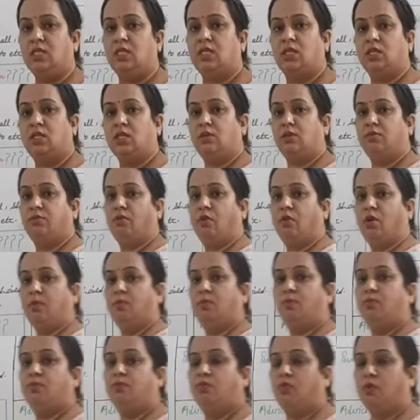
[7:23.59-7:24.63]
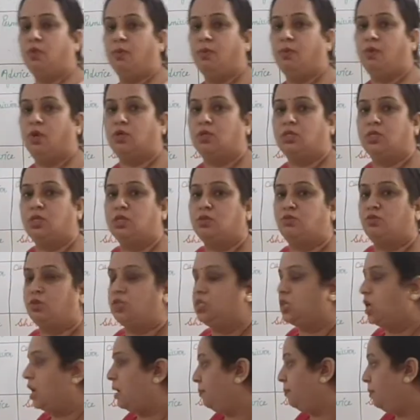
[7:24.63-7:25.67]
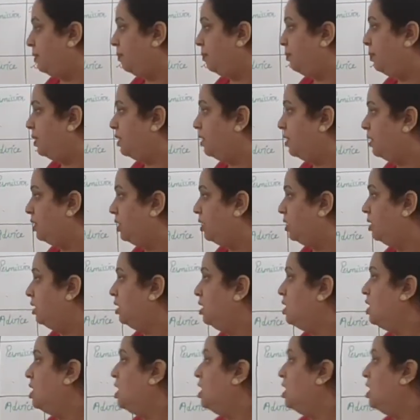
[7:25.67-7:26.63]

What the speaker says: These are four boxes which I have prepared here.